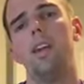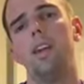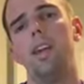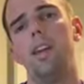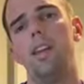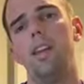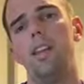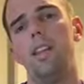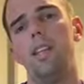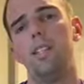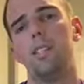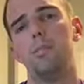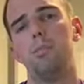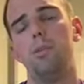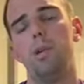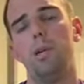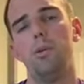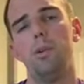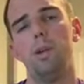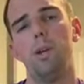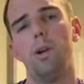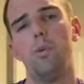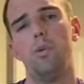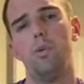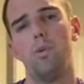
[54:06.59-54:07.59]
And this may
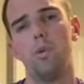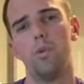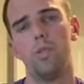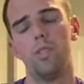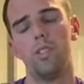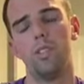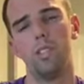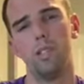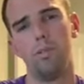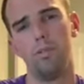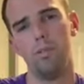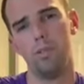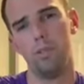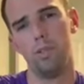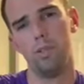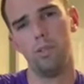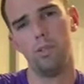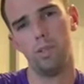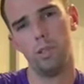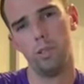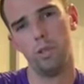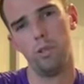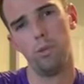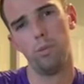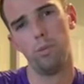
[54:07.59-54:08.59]
be helpful for some of you
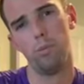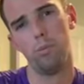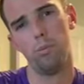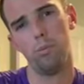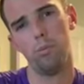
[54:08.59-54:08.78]
too,